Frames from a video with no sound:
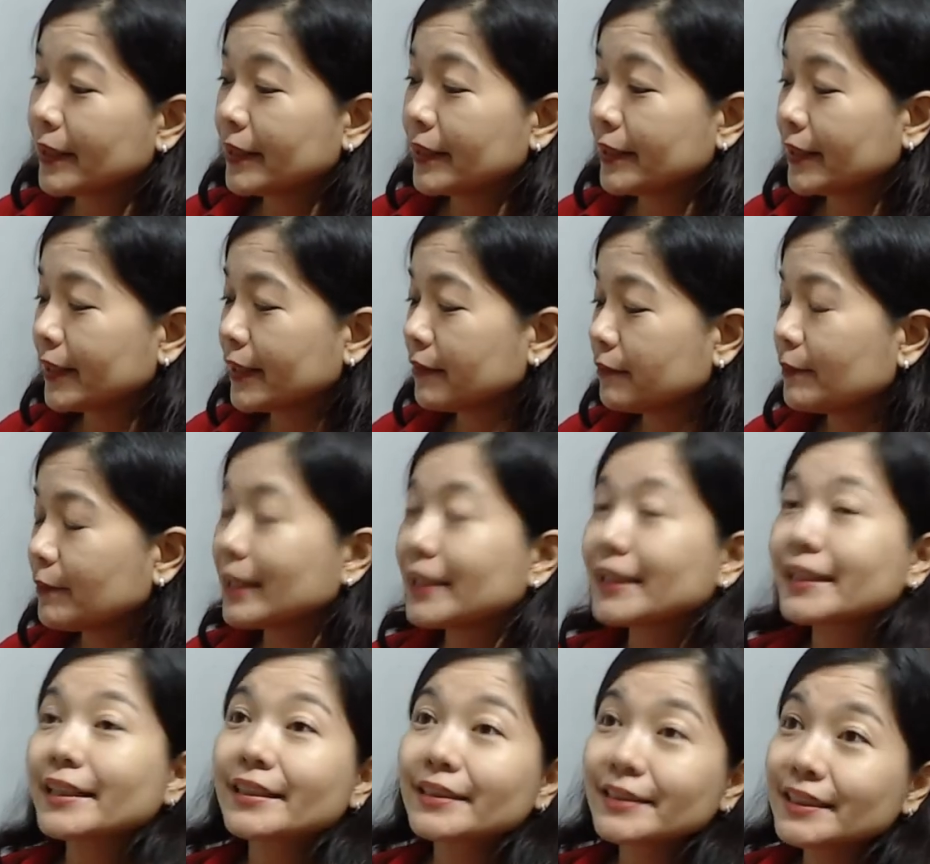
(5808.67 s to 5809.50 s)
And then
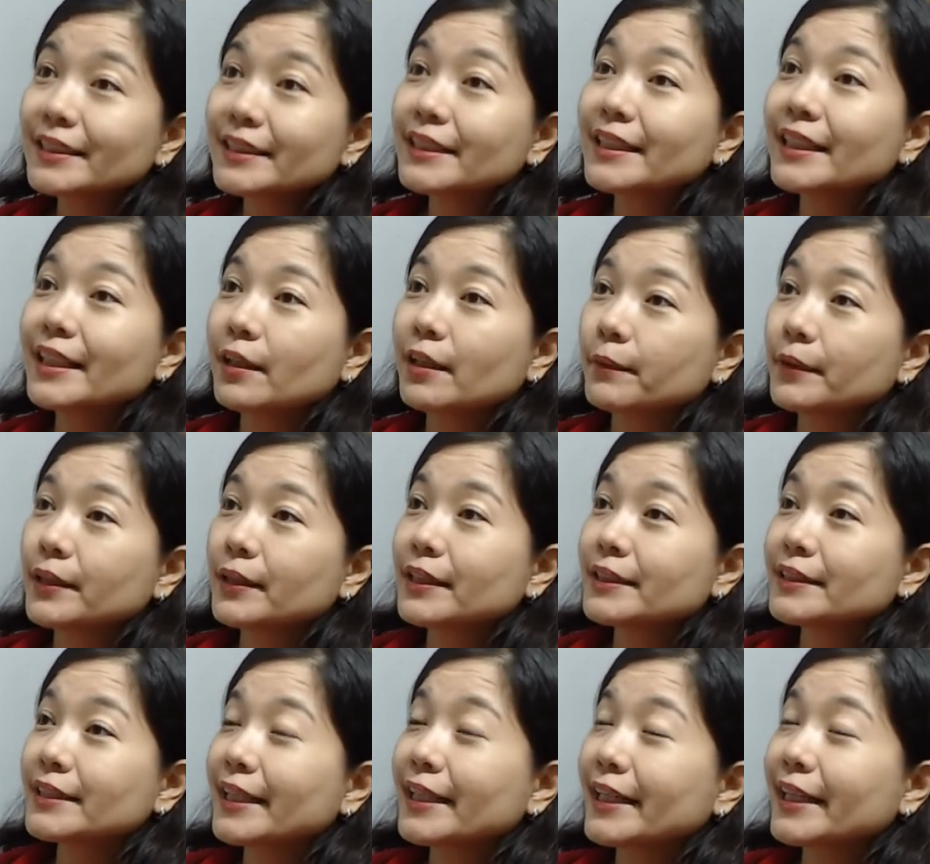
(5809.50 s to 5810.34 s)
Medical City nga with
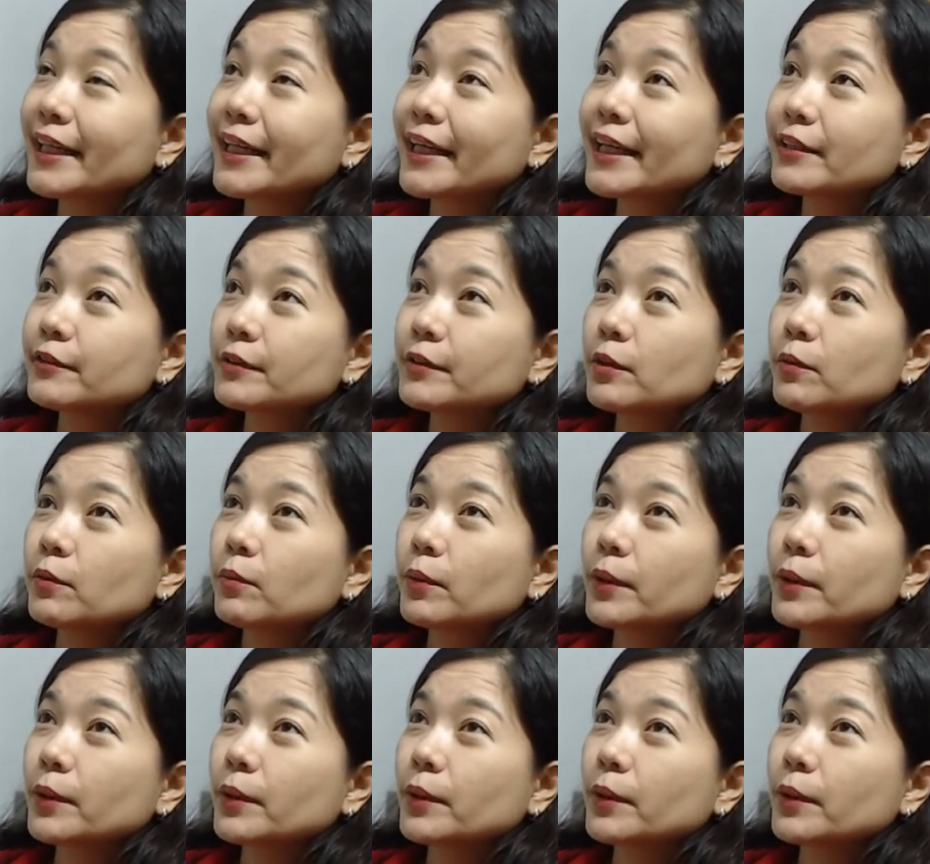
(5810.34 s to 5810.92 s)
the psychiatric